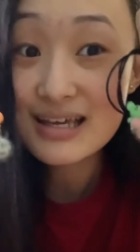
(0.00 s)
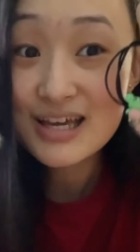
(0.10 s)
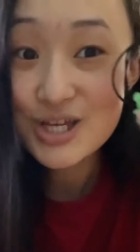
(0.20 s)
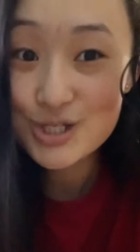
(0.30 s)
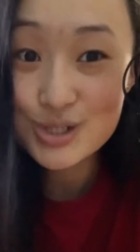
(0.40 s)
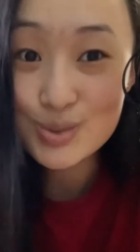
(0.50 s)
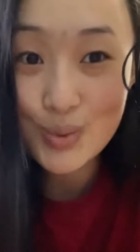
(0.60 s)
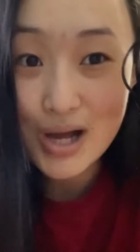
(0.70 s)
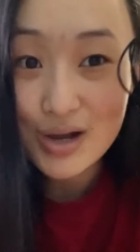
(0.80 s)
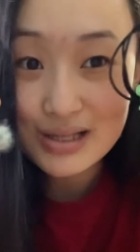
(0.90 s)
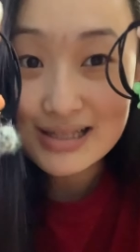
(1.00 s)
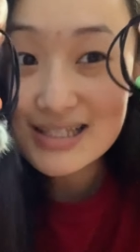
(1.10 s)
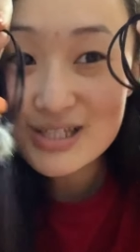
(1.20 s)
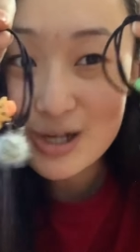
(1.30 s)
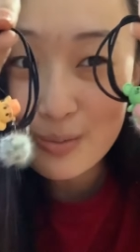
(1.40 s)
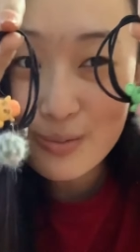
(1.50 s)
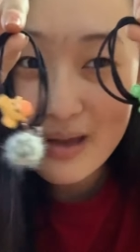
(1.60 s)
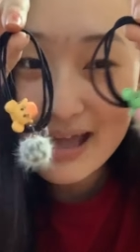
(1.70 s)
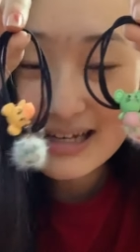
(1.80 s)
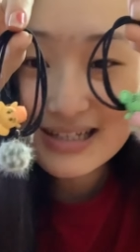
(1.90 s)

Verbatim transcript: just wow and this rubber band is